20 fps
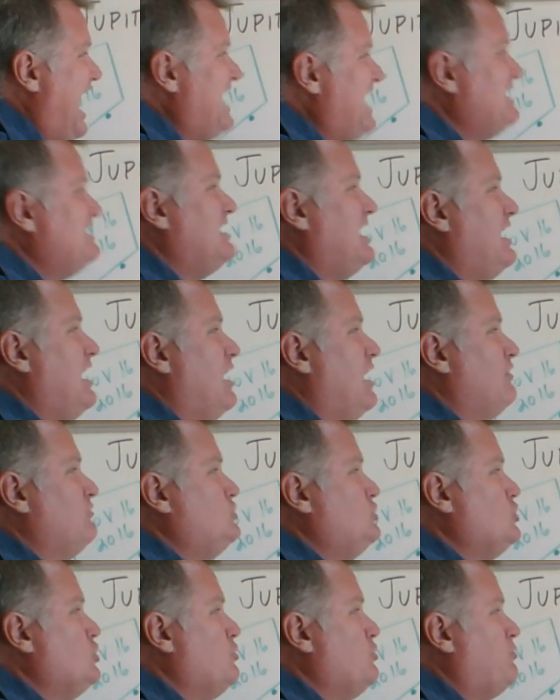exit
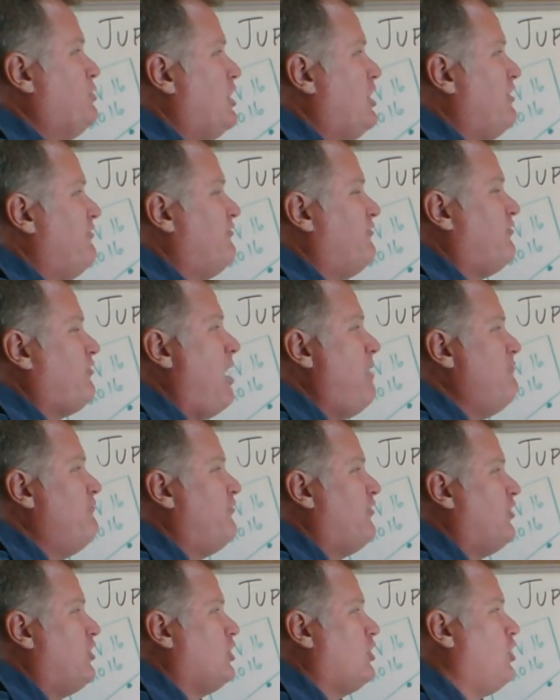of Jupiter from
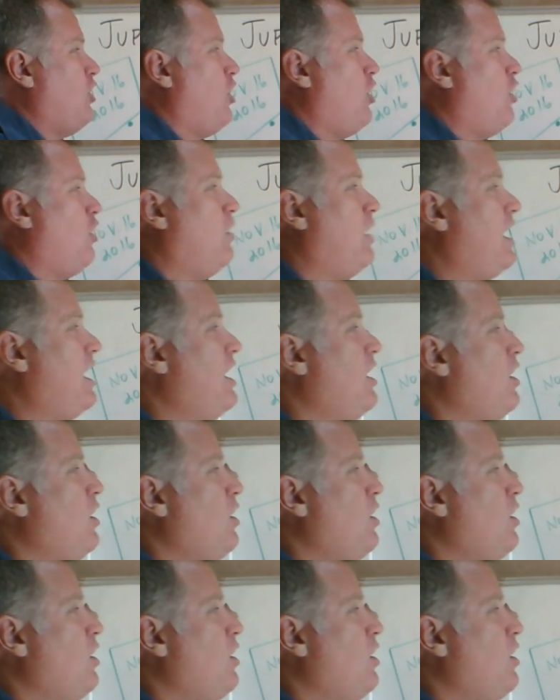Virgo.